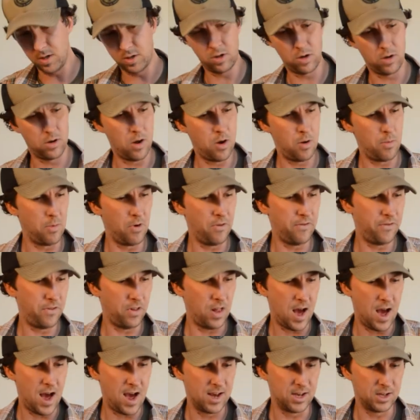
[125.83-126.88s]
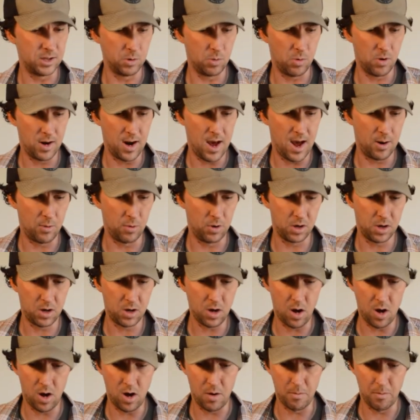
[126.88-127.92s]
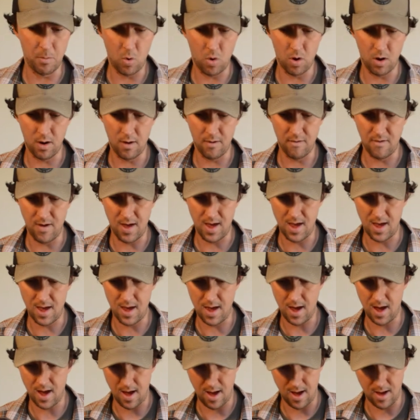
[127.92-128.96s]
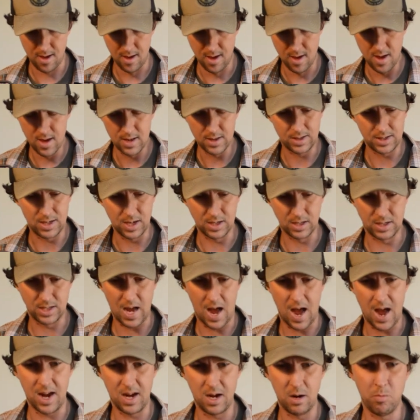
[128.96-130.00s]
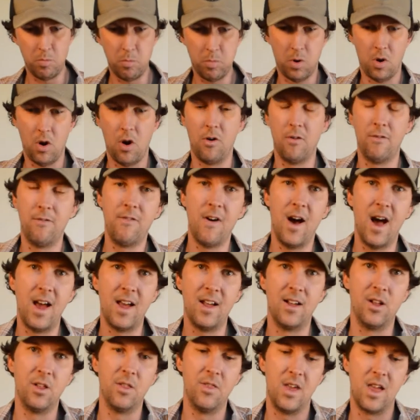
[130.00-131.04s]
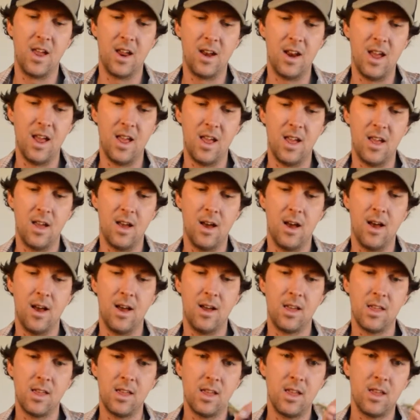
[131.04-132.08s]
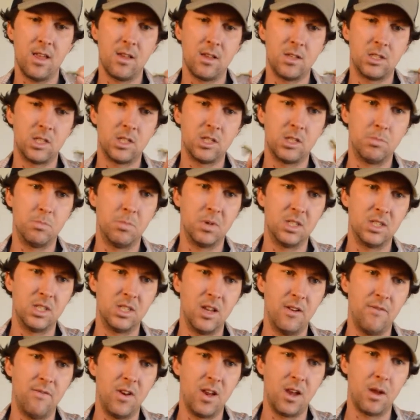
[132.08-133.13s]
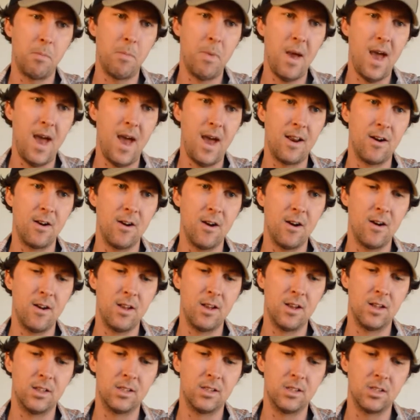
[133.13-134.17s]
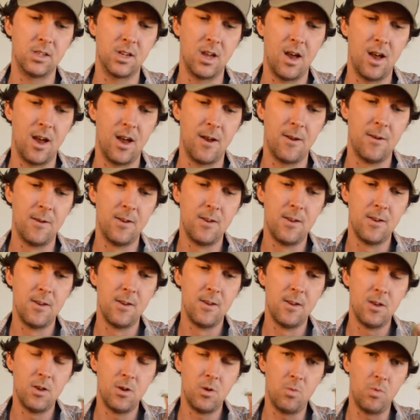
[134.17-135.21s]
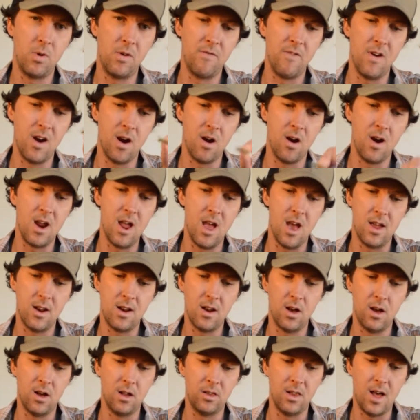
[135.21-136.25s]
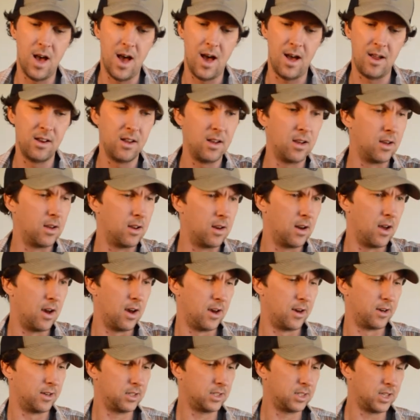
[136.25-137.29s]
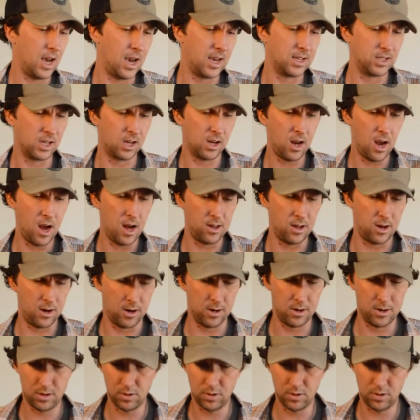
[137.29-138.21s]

Chernobyl fly is what I would call more of a uh, design profile than a uh, specific pattern. It's uh, we vary it a lot in uh, size and color.